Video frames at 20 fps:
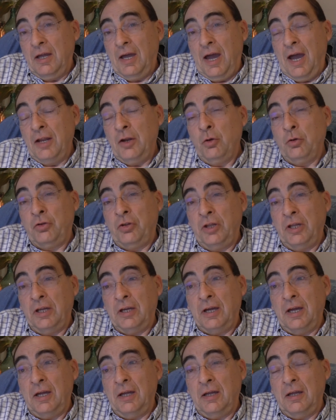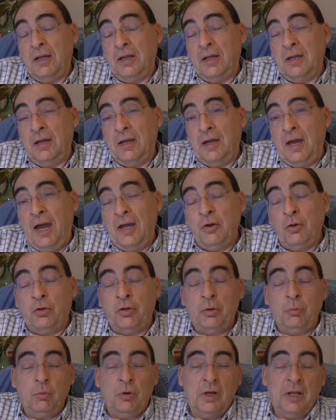I don't think
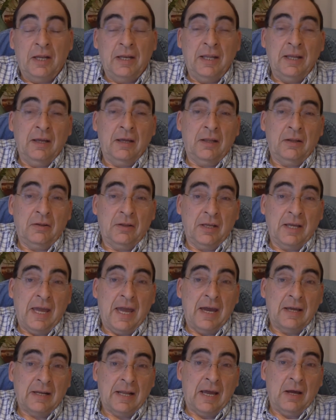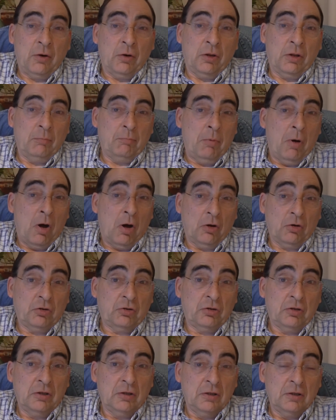we're letting the cat out of the
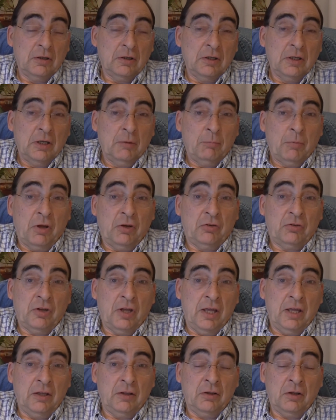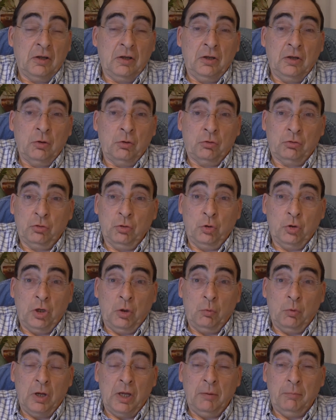box by saying that, you know, Saudi
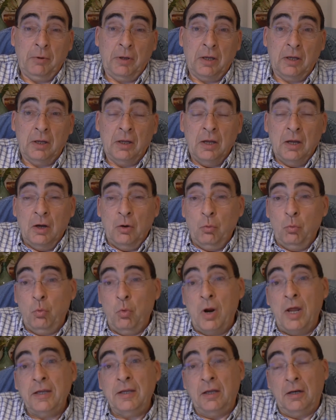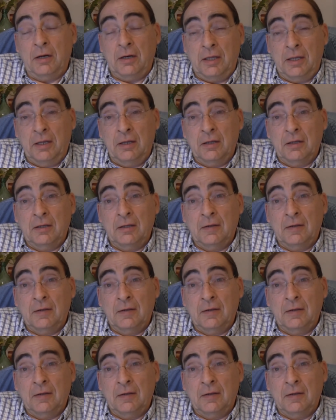Arabia regularly